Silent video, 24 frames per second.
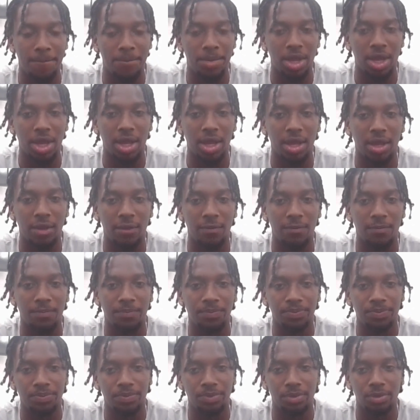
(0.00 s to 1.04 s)
And
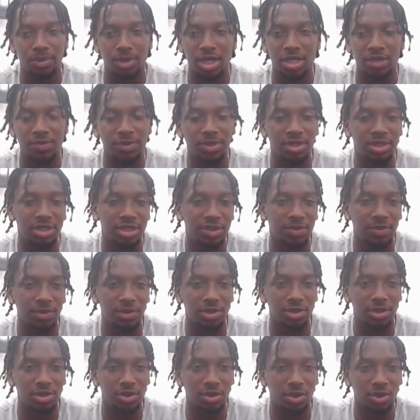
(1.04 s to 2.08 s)
that's been a
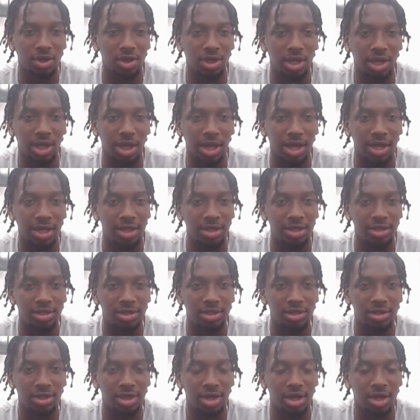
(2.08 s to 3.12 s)
similar story in college.